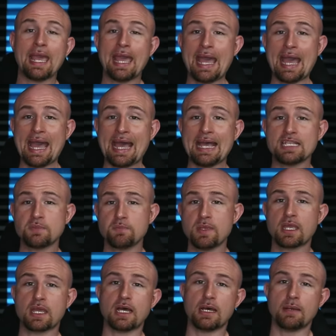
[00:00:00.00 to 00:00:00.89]
has
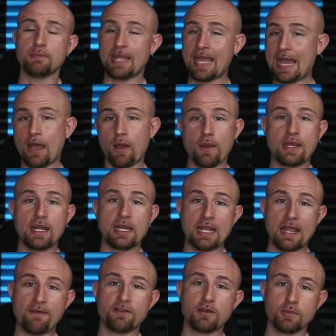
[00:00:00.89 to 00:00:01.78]
become now an
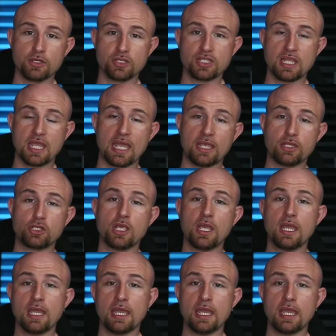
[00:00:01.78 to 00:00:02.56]
inevitable stage